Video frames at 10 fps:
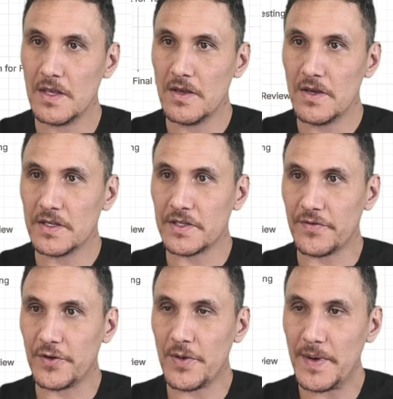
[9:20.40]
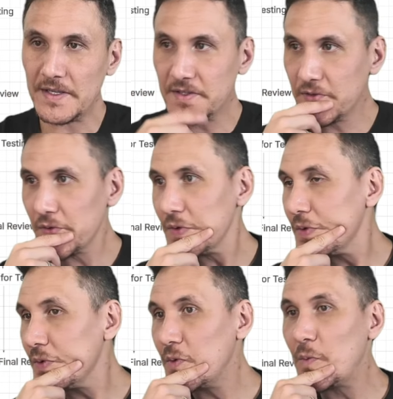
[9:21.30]
So if we go back
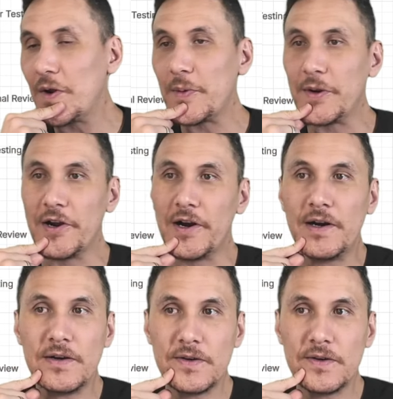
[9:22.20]
to where we are,